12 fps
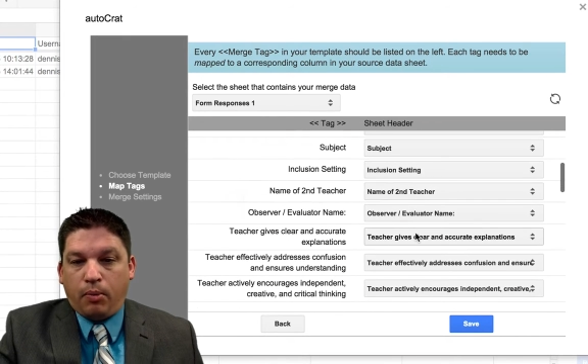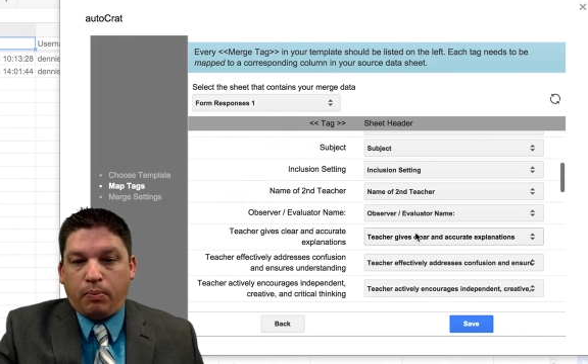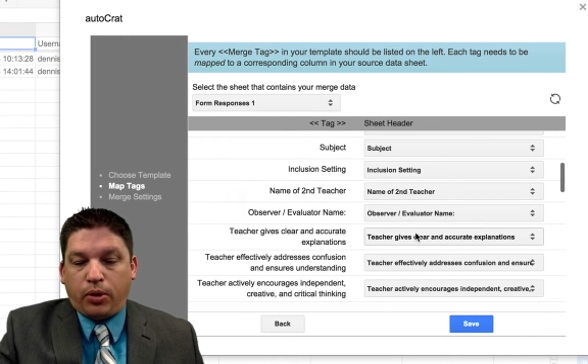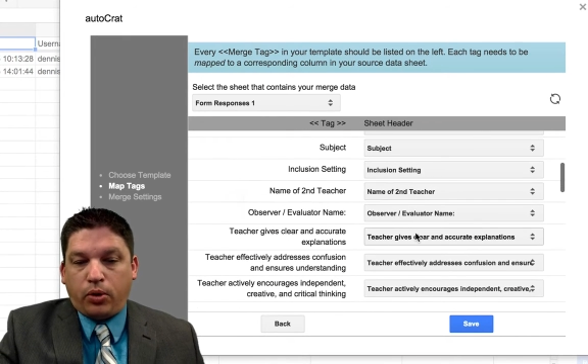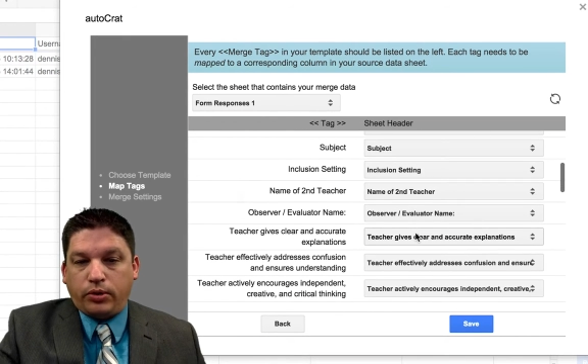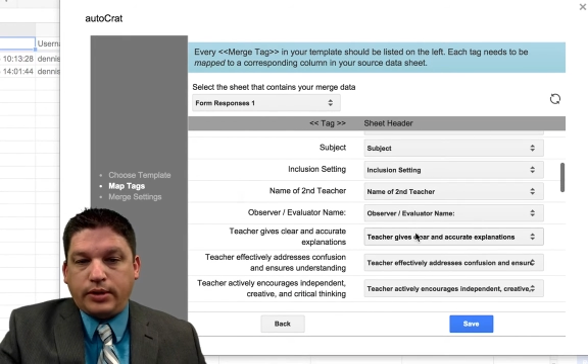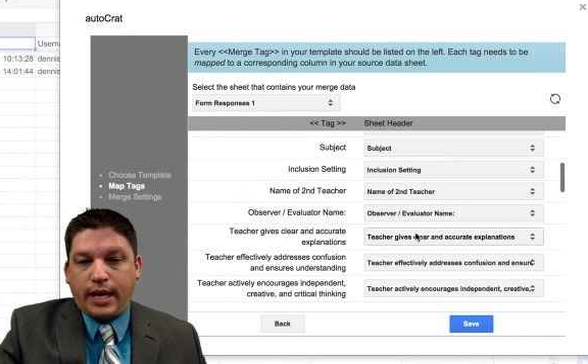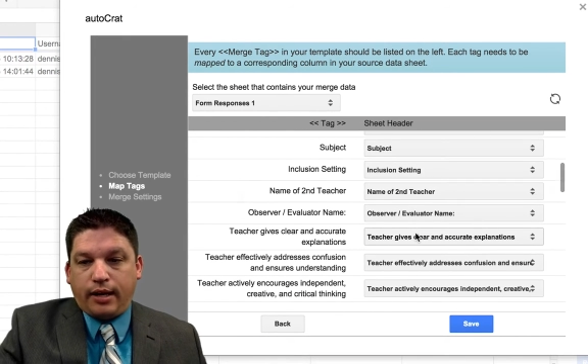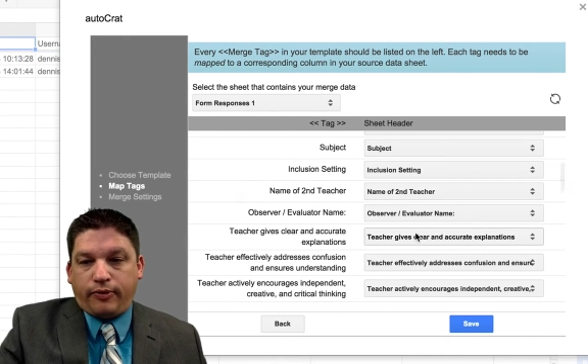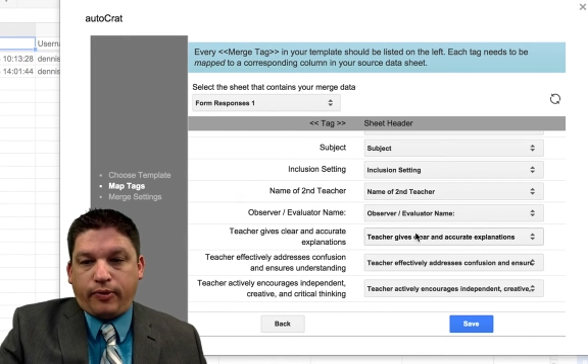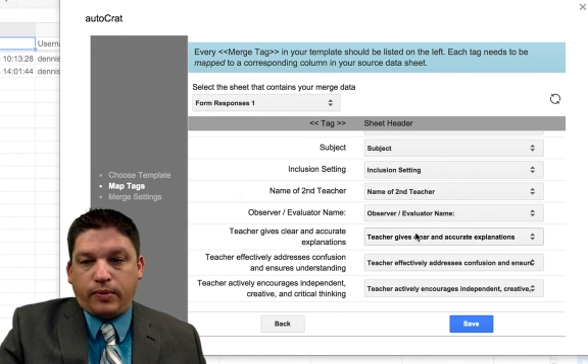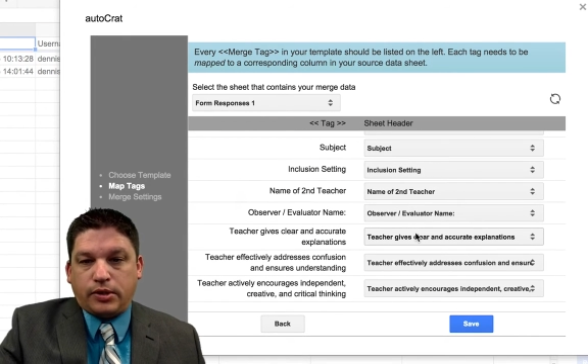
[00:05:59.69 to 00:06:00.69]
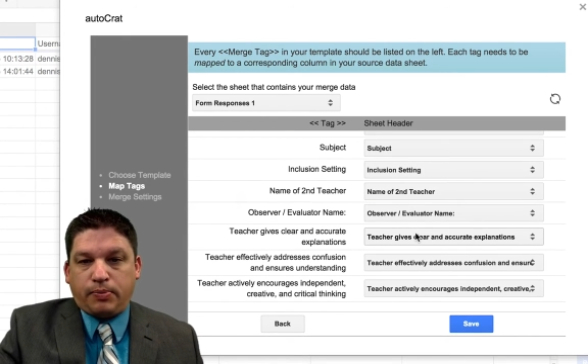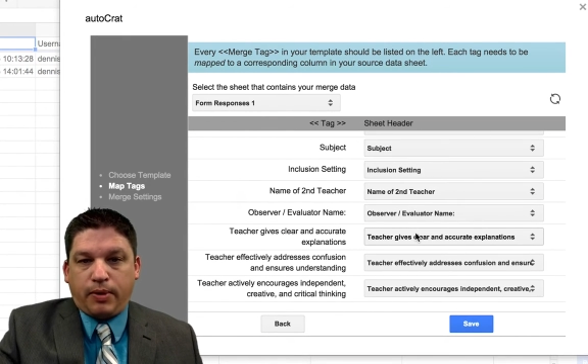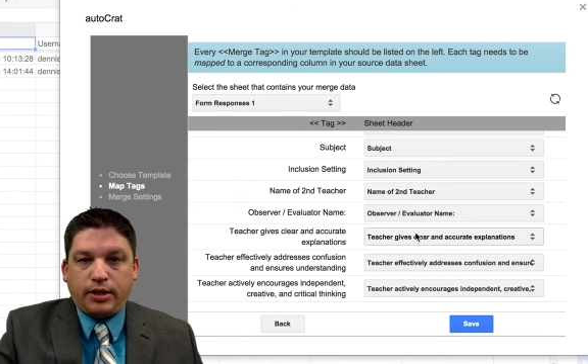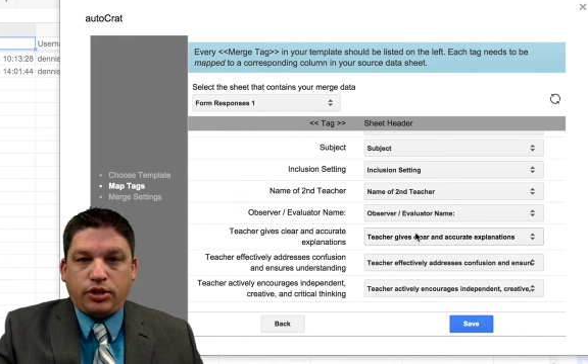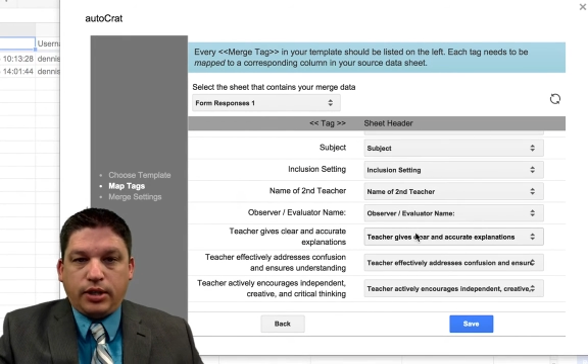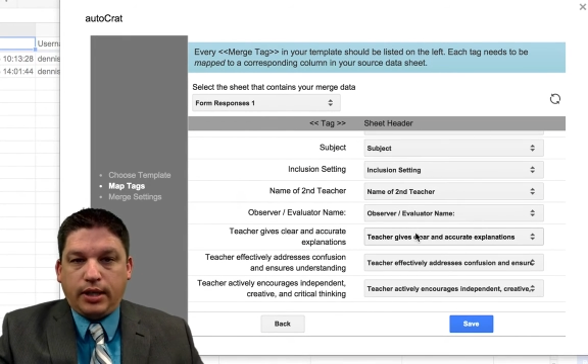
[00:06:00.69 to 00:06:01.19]
pull data from the
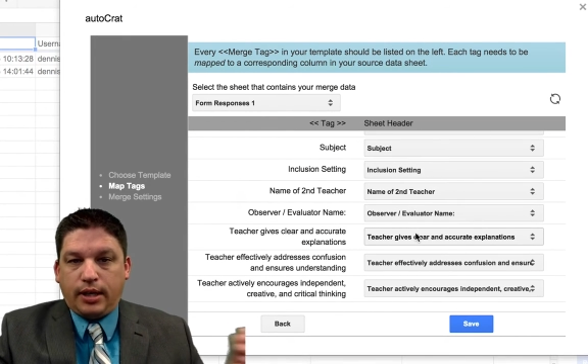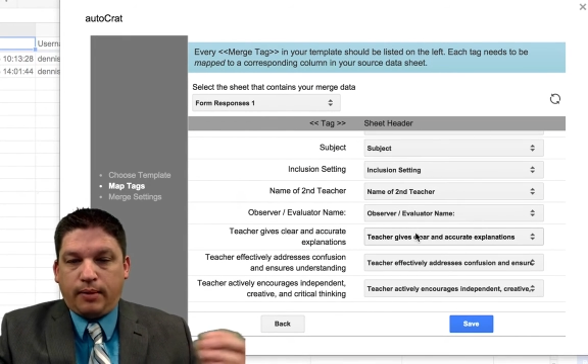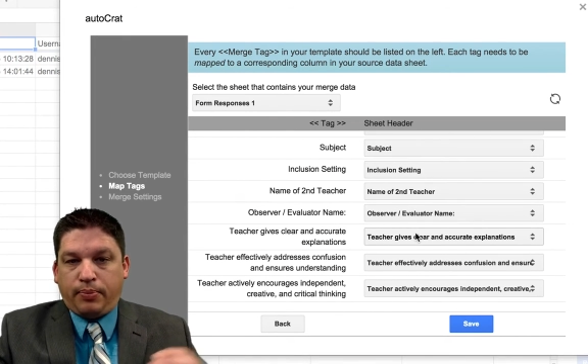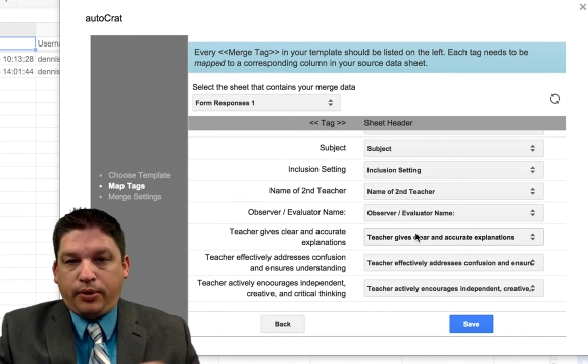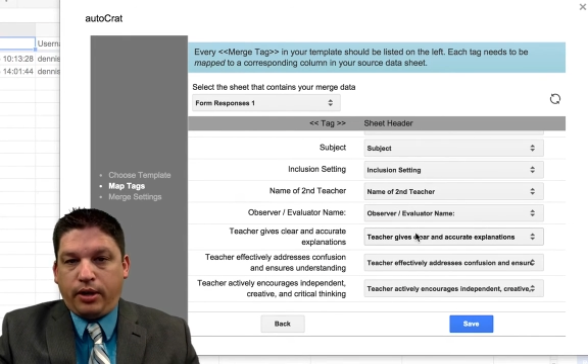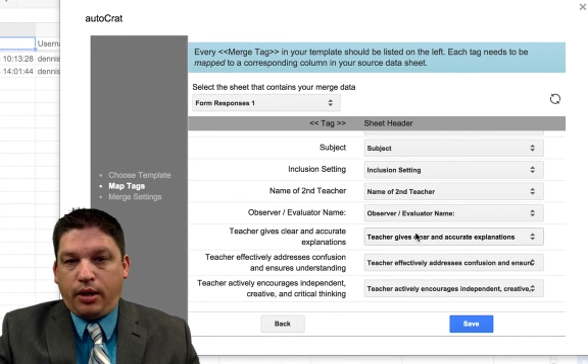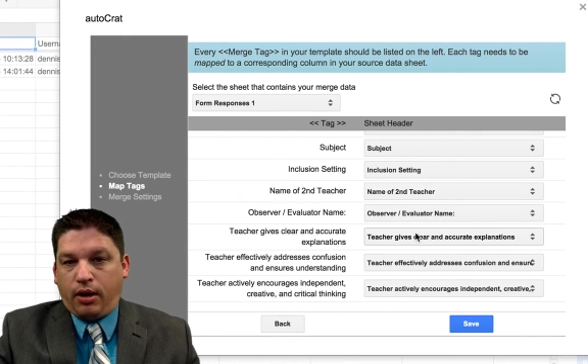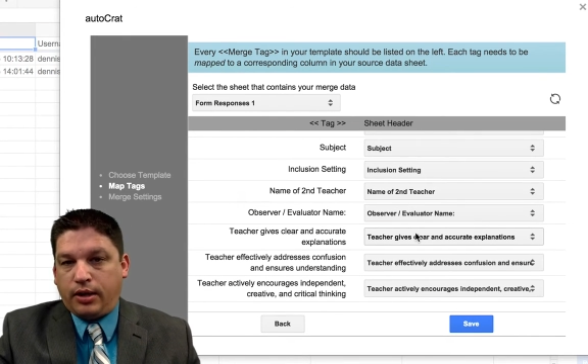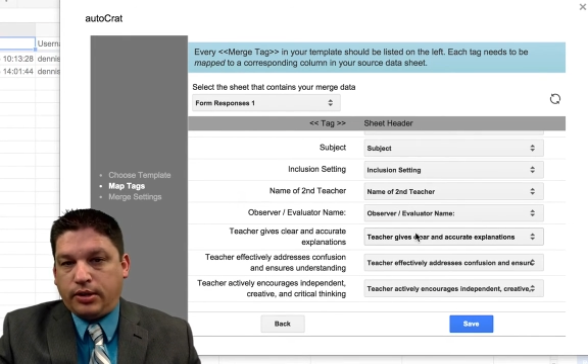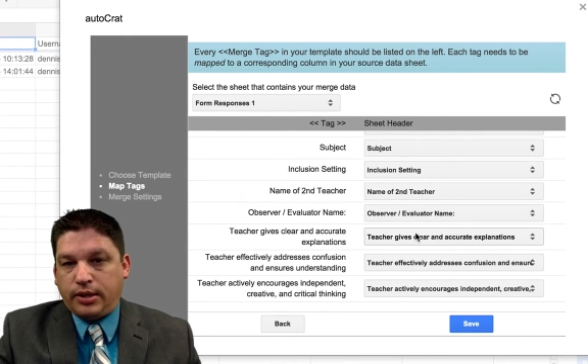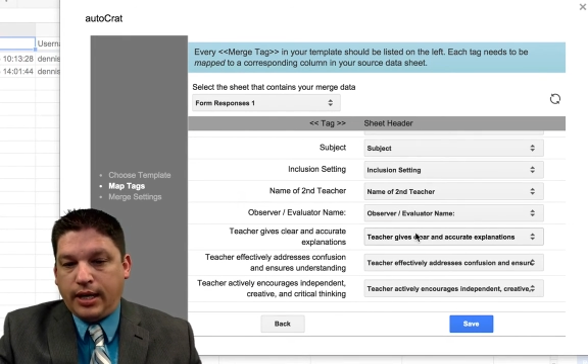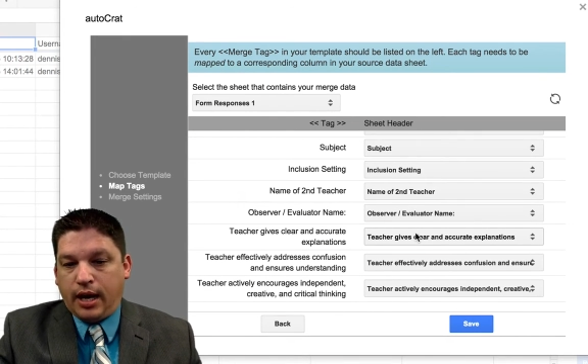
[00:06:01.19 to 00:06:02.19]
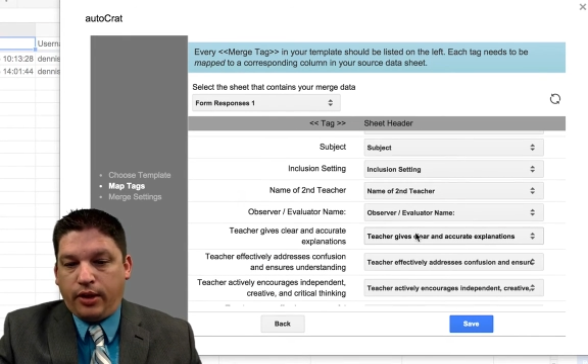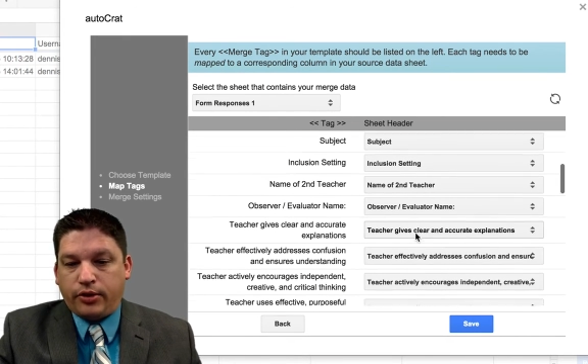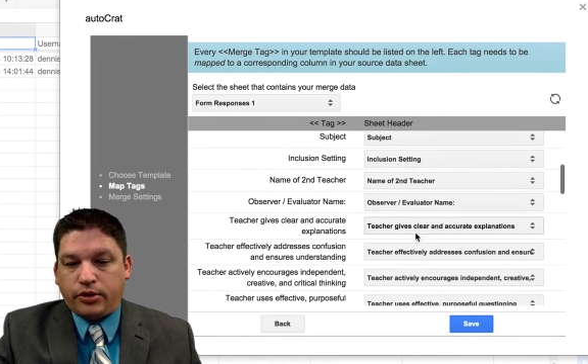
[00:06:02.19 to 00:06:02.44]
spreadsheet and put it onto the other